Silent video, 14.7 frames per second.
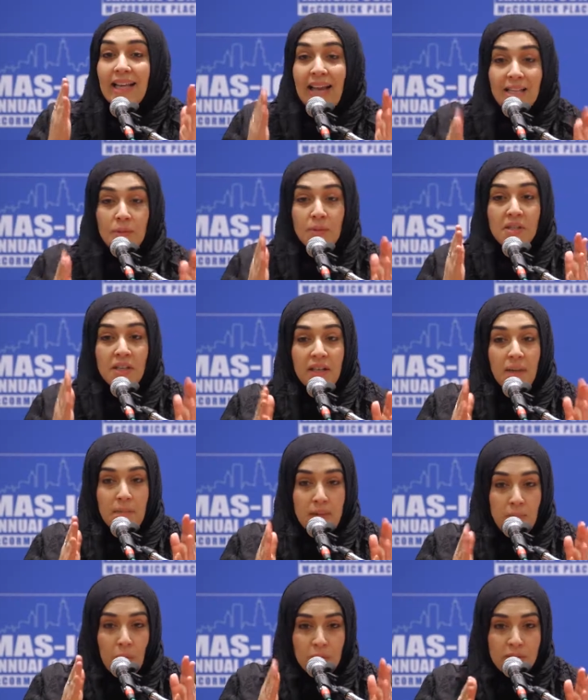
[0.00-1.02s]
guess what's going to
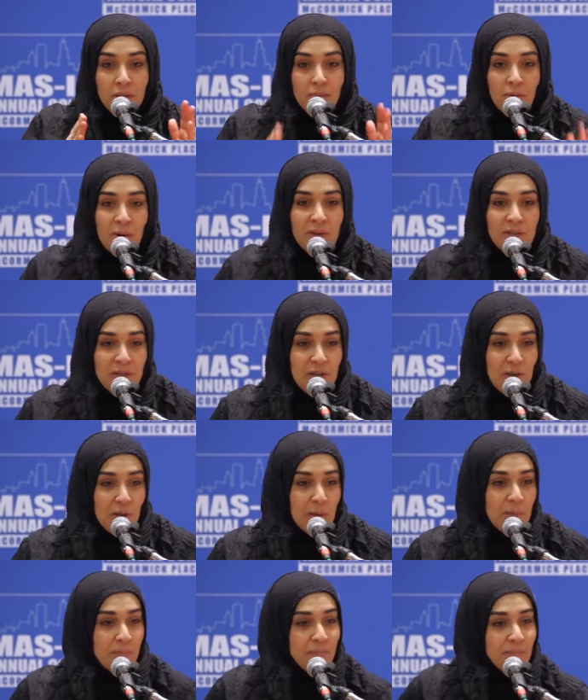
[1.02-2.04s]
be most important to
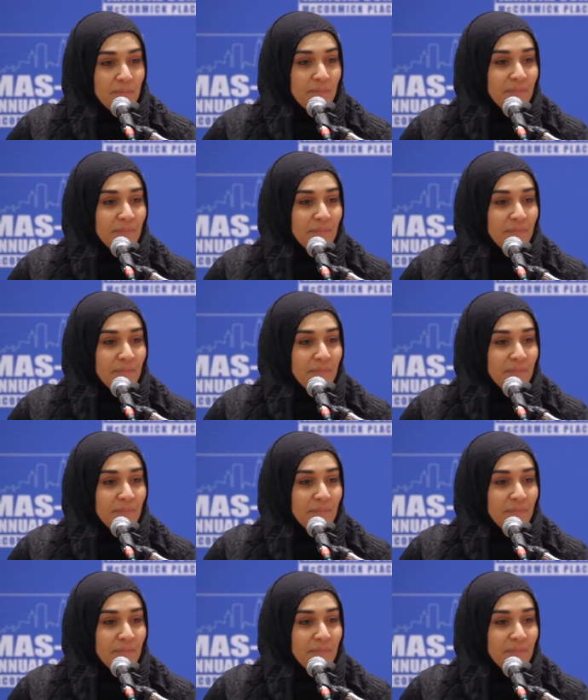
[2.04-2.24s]
you?